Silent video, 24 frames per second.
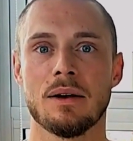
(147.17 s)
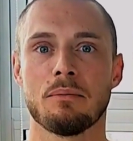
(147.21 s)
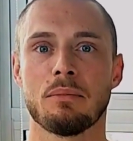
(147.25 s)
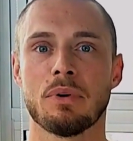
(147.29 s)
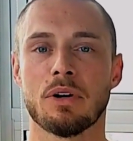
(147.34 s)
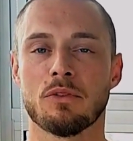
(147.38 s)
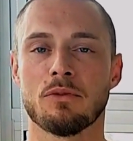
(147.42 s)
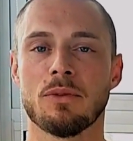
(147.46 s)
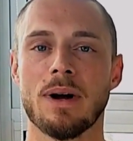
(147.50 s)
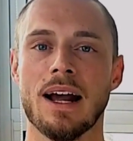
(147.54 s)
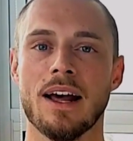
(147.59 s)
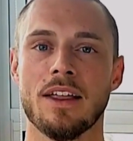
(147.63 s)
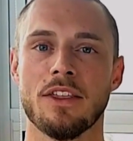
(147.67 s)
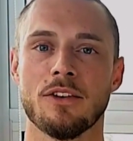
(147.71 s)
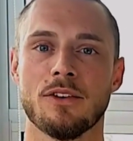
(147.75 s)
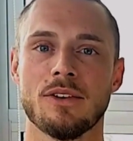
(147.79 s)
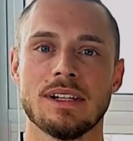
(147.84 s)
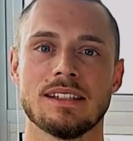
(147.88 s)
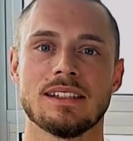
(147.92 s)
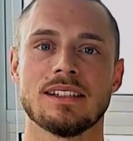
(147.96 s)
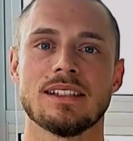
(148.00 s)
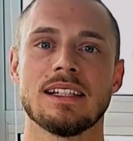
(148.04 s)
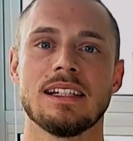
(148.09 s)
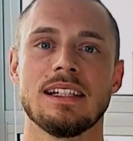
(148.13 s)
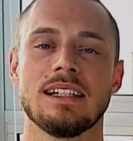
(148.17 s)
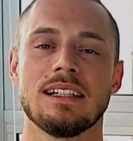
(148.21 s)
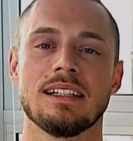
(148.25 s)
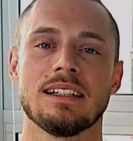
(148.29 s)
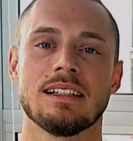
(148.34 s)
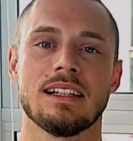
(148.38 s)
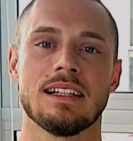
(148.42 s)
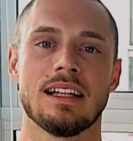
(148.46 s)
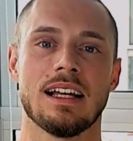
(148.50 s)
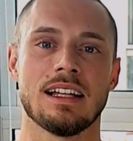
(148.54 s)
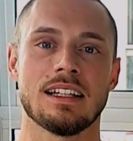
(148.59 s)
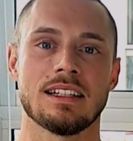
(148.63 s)
but rather it's
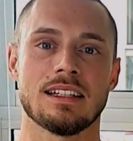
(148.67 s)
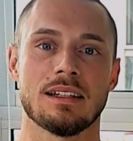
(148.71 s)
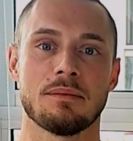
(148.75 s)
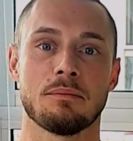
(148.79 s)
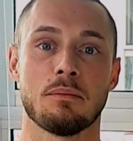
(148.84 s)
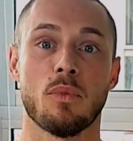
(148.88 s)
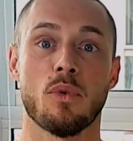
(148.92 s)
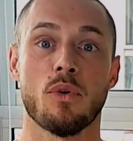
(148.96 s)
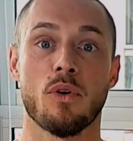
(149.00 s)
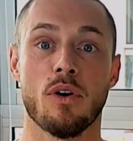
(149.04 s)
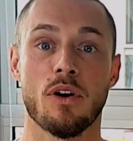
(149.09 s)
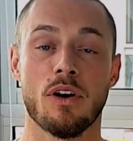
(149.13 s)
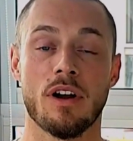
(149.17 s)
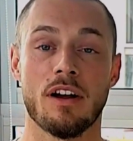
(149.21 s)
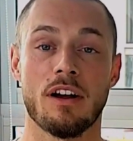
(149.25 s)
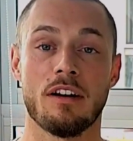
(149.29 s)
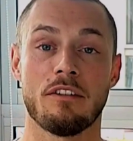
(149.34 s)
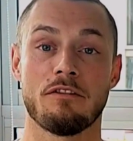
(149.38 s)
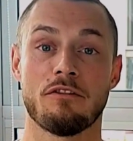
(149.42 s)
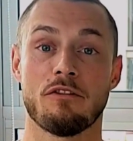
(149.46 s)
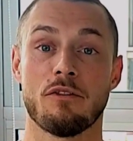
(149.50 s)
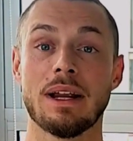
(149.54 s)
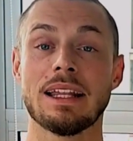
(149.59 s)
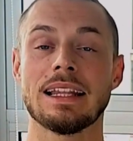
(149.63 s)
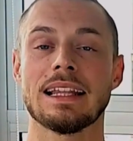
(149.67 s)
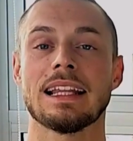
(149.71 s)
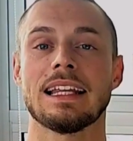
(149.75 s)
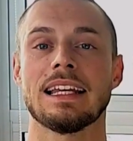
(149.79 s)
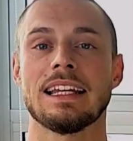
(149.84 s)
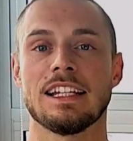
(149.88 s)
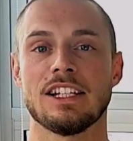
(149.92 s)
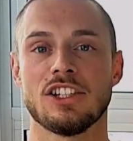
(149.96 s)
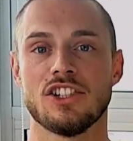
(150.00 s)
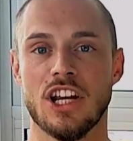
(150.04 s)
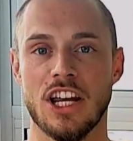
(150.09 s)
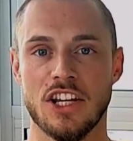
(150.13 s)
seen as more a
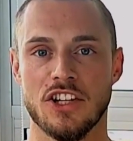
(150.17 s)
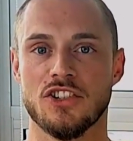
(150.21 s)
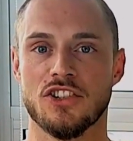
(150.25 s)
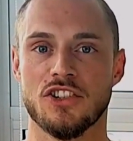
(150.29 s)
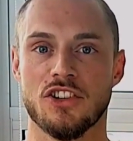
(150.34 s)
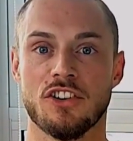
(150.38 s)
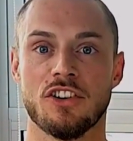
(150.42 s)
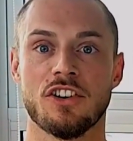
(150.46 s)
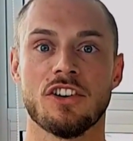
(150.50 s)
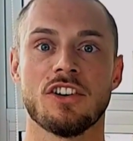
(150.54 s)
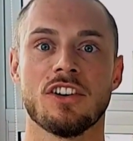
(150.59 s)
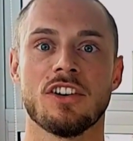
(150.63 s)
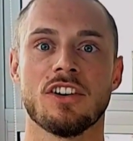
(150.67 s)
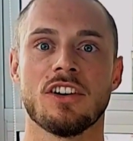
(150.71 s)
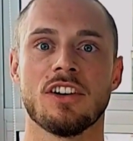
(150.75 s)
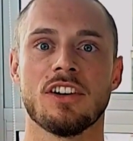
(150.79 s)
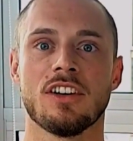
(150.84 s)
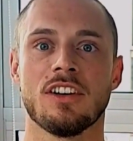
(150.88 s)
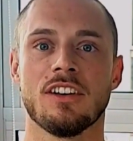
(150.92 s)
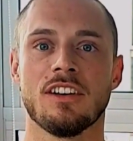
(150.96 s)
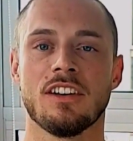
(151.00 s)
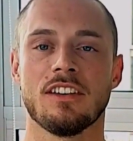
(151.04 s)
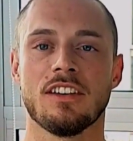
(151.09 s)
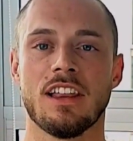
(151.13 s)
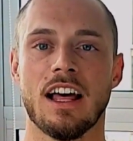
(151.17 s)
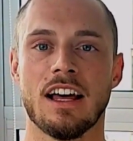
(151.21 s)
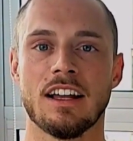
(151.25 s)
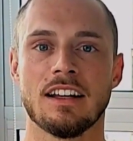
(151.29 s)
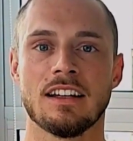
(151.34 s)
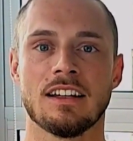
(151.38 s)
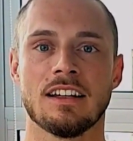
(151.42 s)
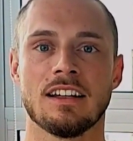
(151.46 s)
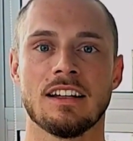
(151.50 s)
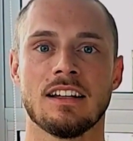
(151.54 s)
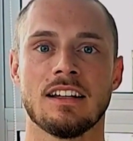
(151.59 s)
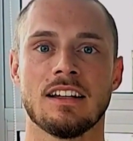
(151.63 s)
friendly gesture,
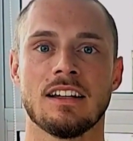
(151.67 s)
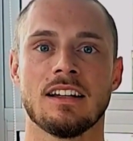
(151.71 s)
that